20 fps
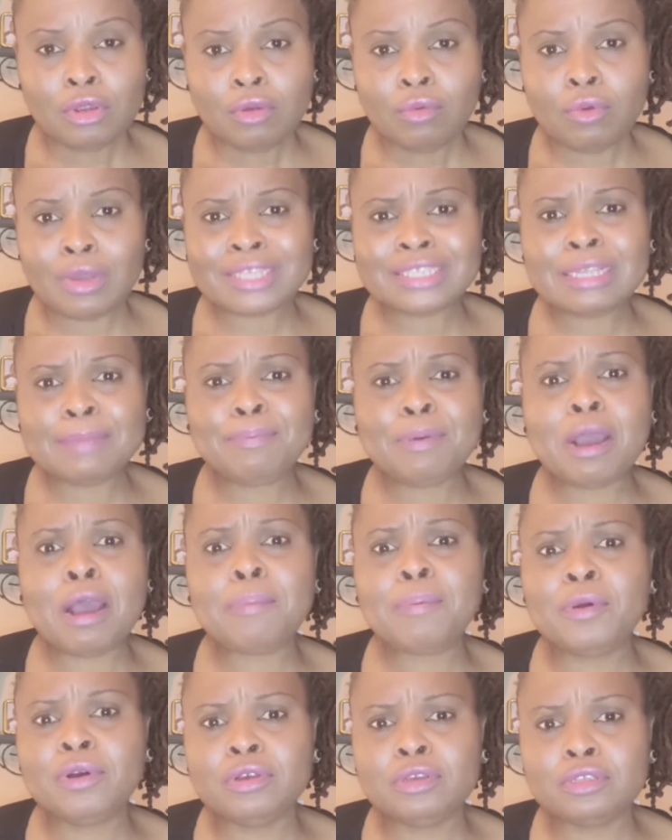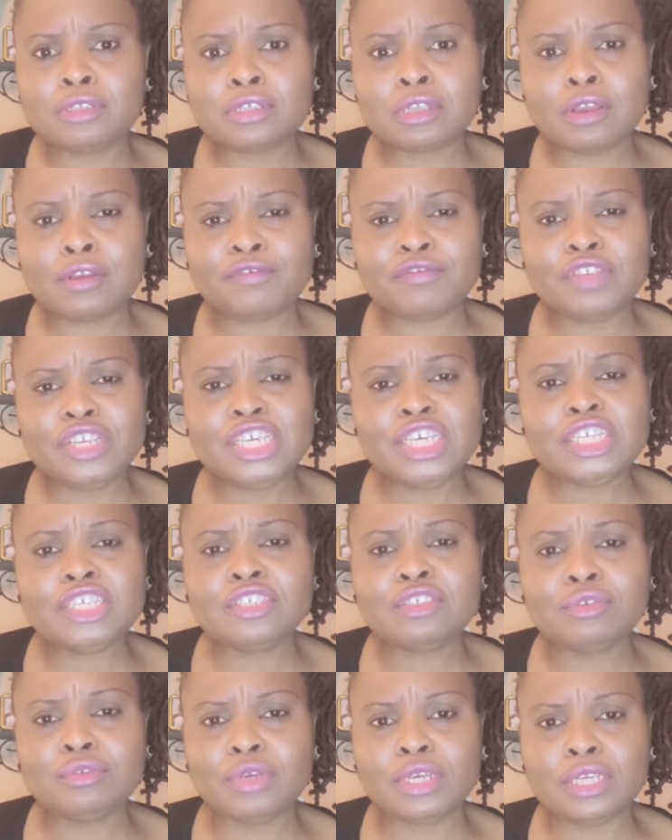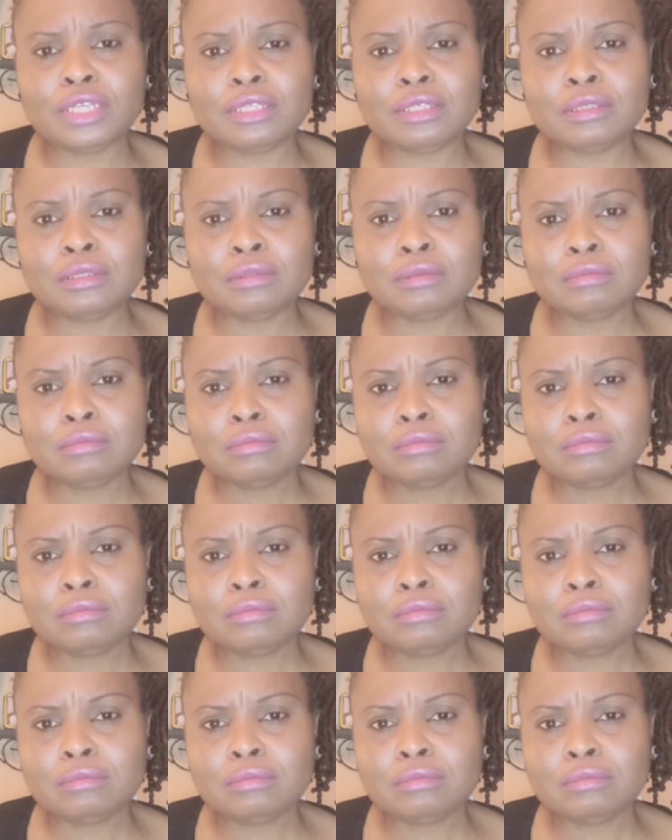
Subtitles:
What's the purpose of issuing